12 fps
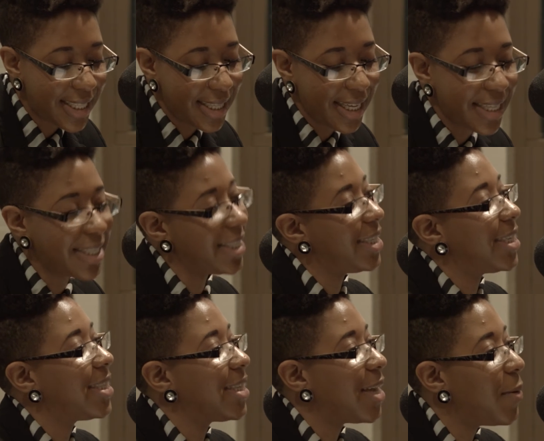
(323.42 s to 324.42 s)
let's let's
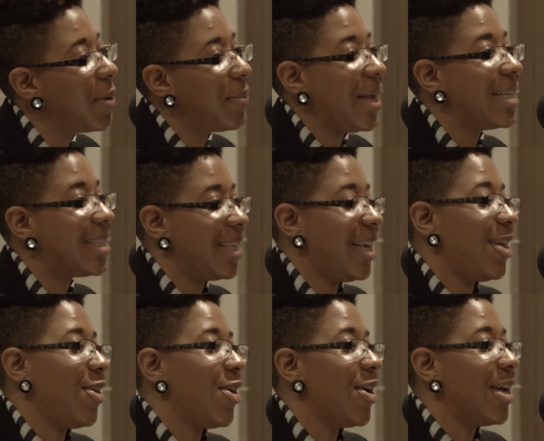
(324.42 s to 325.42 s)
just come and band
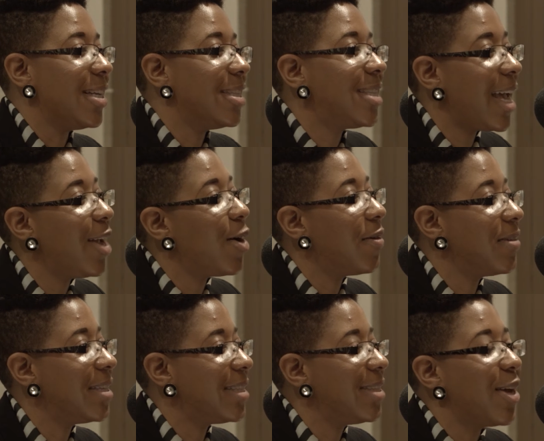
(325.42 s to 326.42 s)
together and take
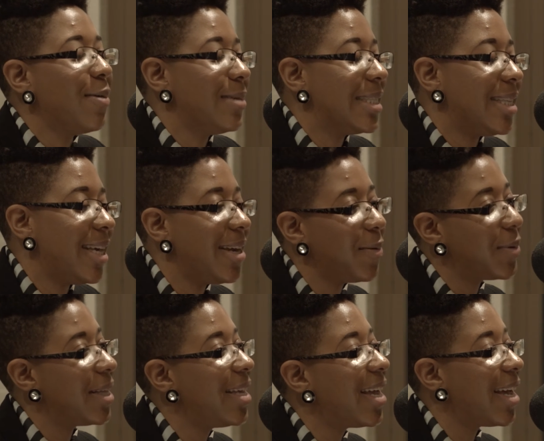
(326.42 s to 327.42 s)
over this. No, I'm just kidding.
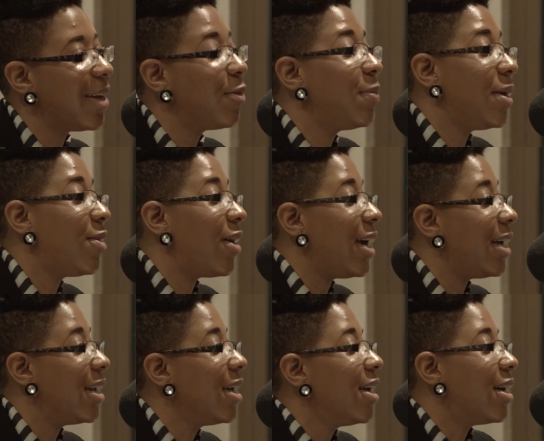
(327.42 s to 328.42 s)
But yeah, it would be
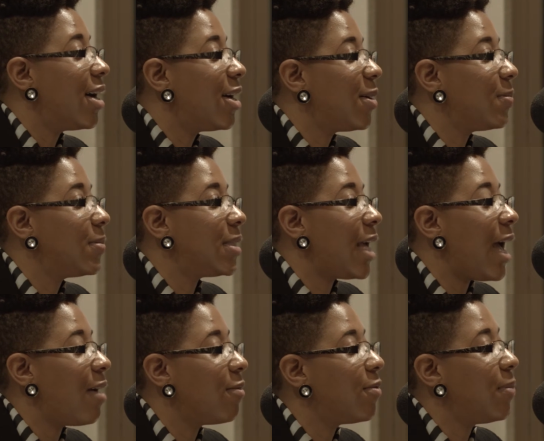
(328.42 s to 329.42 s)
great um, to
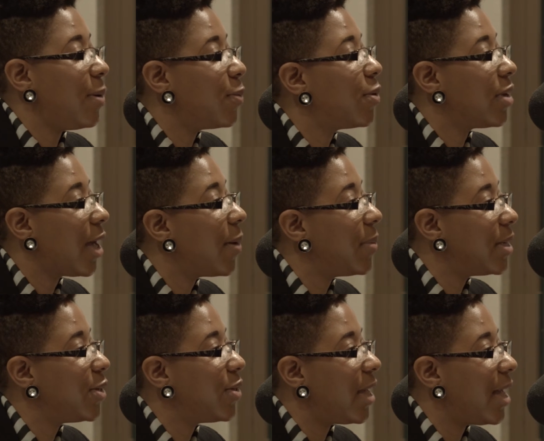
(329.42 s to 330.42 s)
have people come
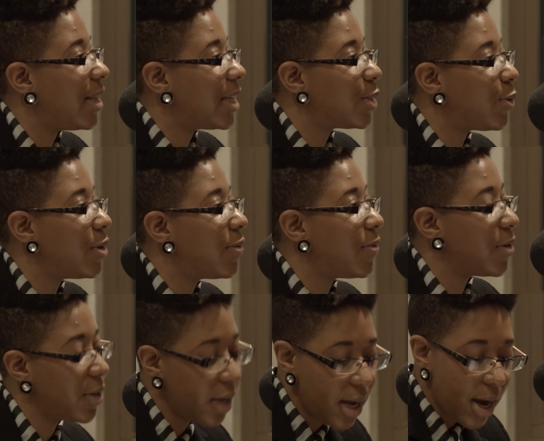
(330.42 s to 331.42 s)
and do that. That's
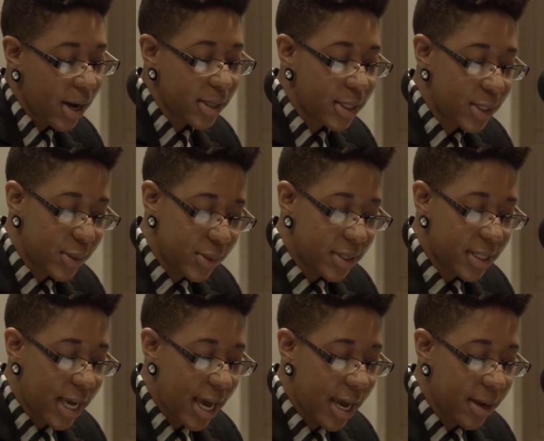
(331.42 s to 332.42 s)
wonderful. On
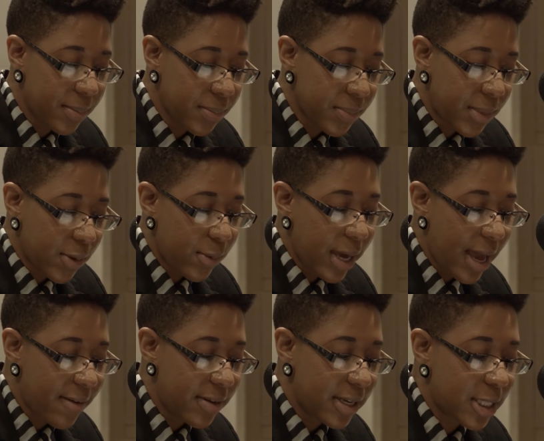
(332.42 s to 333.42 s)
Tuesday, we
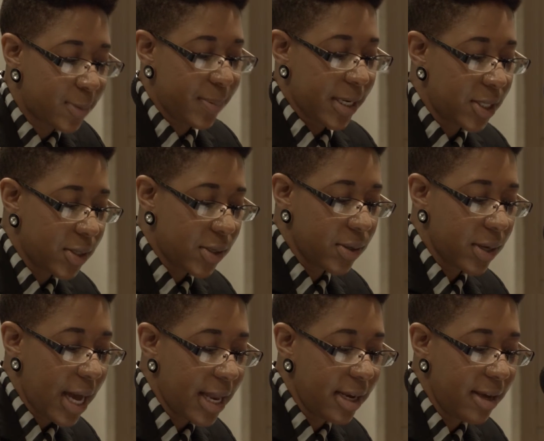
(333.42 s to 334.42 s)
have a special
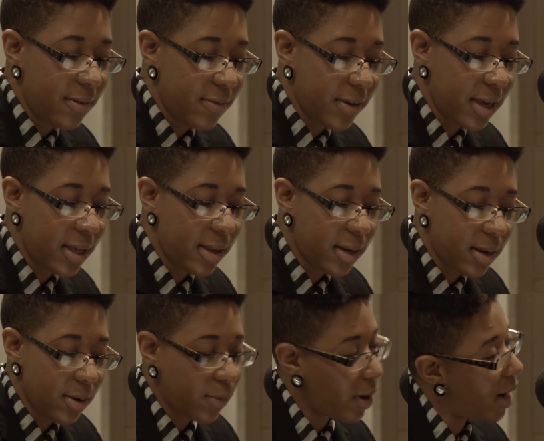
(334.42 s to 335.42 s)
kind of event
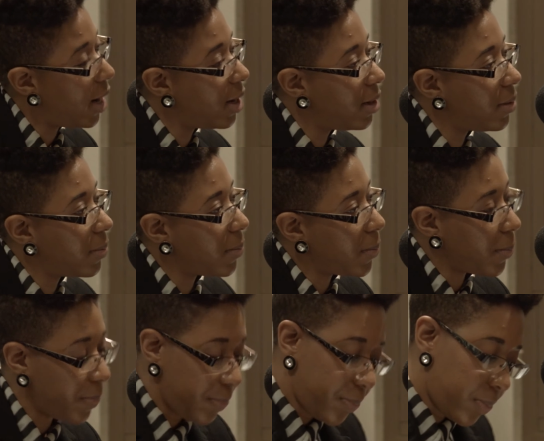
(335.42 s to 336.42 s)
right?
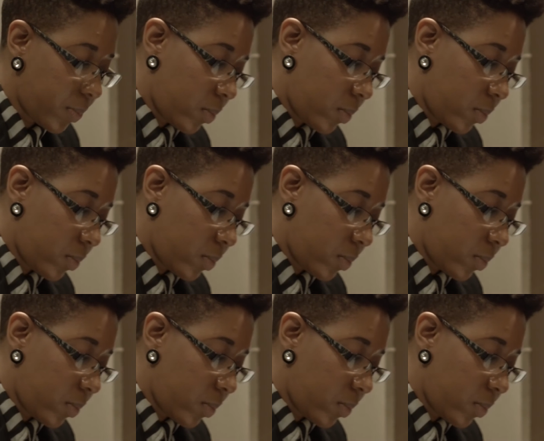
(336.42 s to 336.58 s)
Right.